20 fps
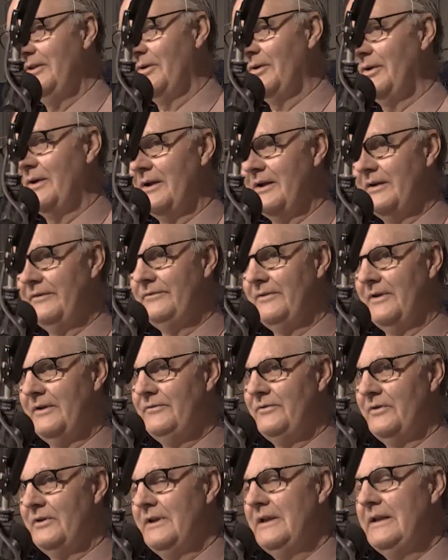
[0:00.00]
know,
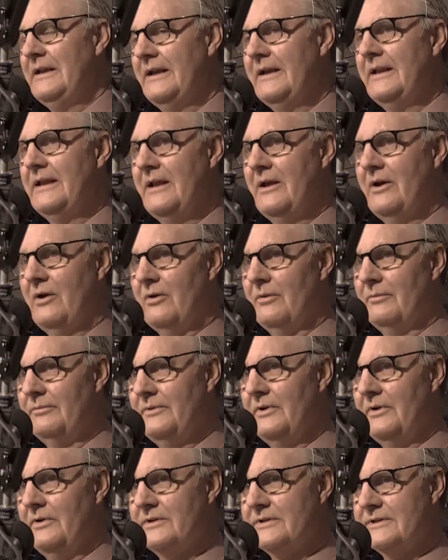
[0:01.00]
if you need any help, you
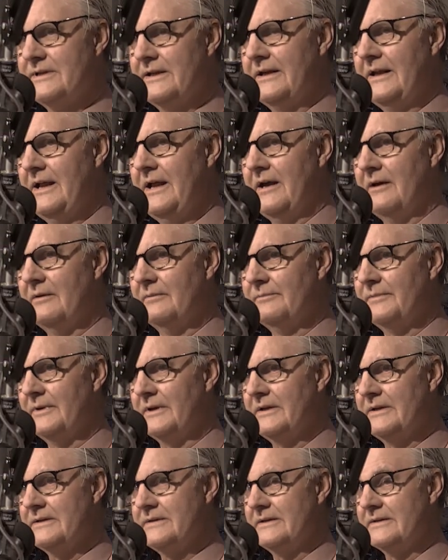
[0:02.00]
know, sing out,
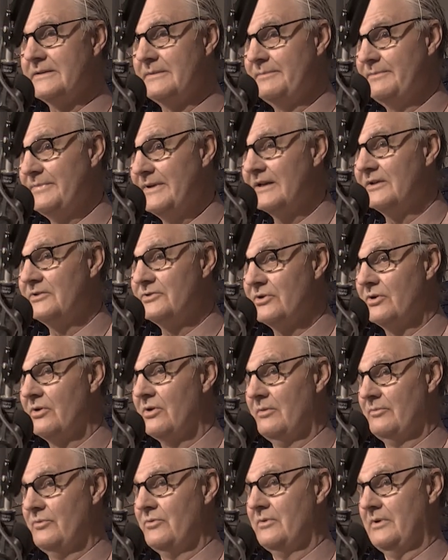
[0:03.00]
because it's a big
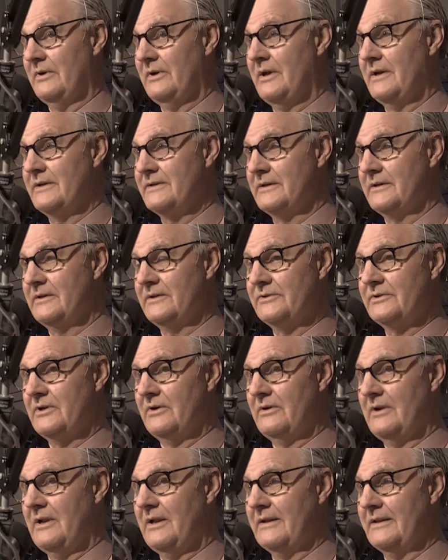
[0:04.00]
job organising a show
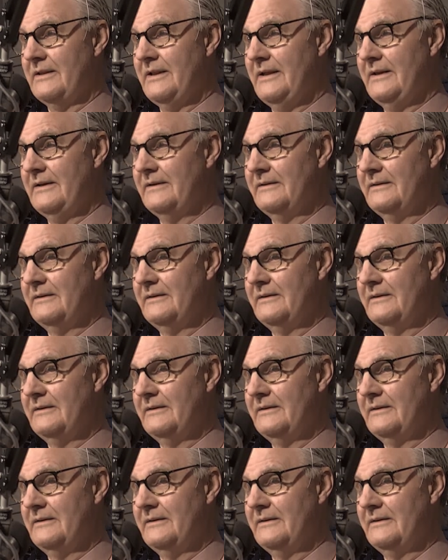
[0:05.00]
like that.